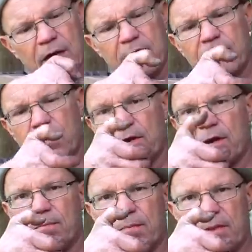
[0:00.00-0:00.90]
and you've got
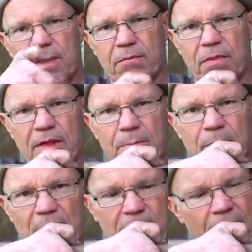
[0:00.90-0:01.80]
your little thumb
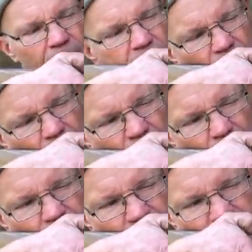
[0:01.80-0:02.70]
poking up,
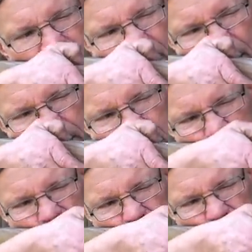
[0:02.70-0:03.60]
and you can sight
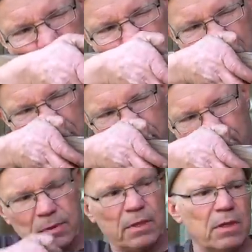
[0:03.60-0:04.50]
between your knuckle
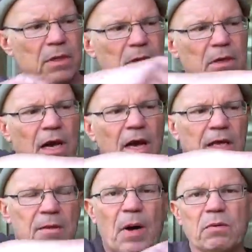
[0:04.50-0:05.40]

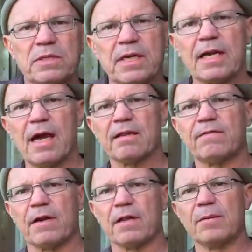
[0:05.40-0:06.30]
and the bolt sticking out the
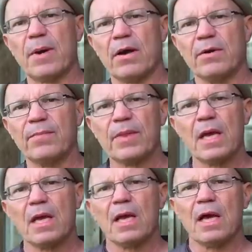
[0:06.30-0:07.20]
front of the bow.
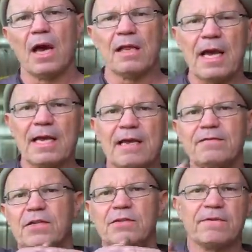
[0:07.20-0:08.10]
And that
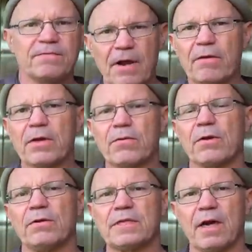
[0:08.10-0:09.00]
gives you some very
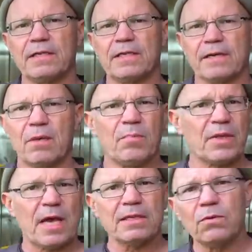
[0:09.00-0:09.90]
crude sighting,
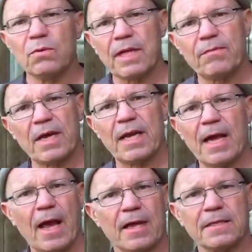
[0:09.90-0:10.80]
but that's all they really
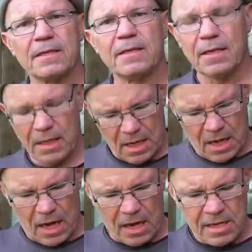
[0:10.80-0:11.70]
had.
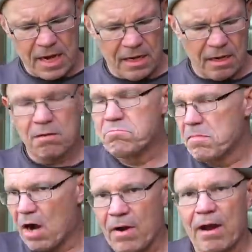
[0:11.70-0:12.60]
And then
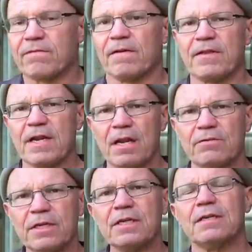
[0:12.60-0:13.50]
around
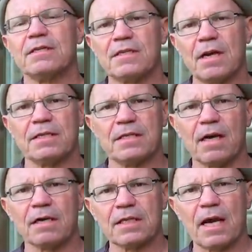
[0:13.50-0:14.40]
1500, sights
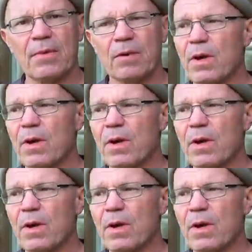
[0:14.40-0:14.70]
start to come in,